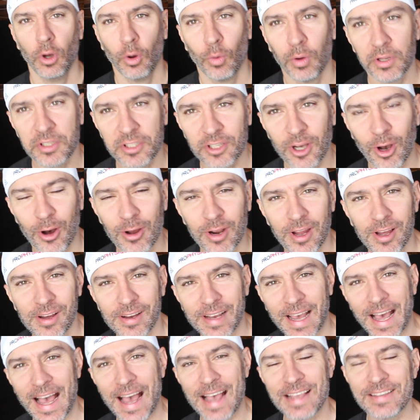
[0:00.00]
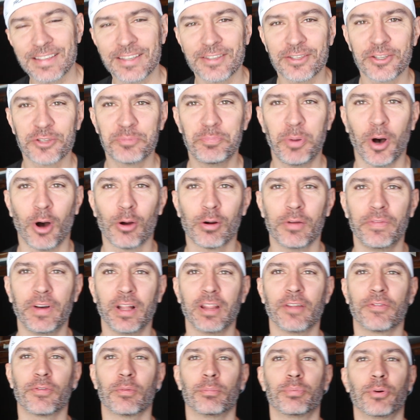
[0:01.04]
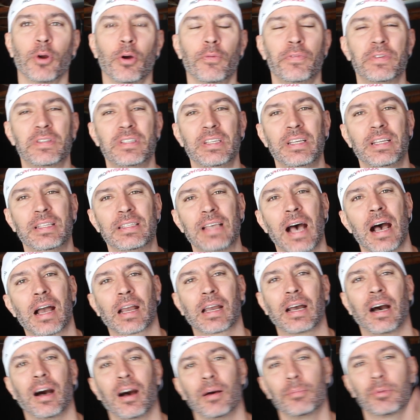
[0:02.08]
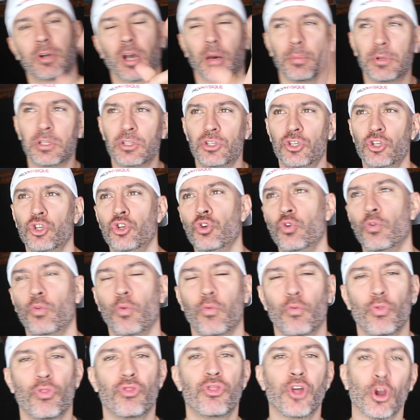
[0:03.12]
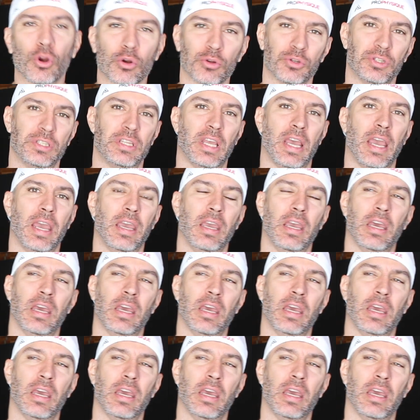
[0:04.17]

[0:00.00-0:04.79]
What's going on, guys? This is Paul Revelia from ProPhysique.com coming to you Thursday.